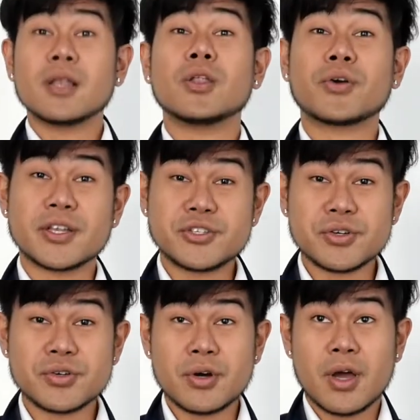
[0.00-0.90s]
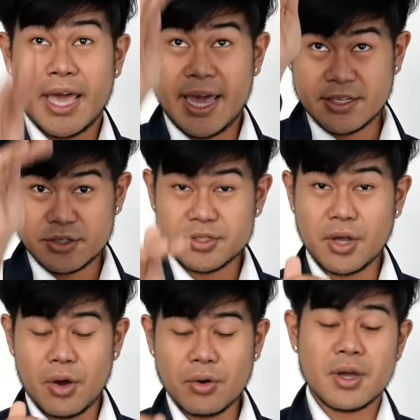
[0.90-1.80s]
look at you head to
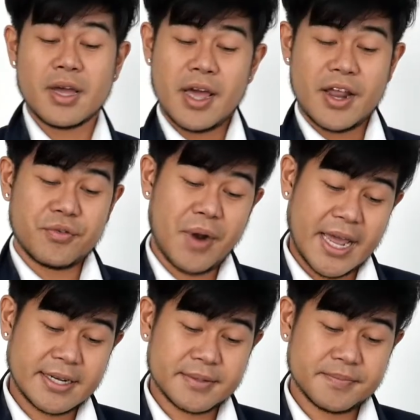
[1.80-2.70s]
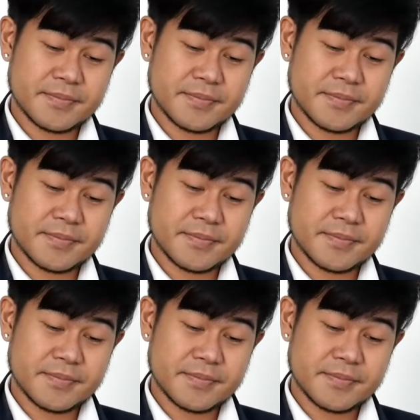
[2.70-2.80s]
toe and write.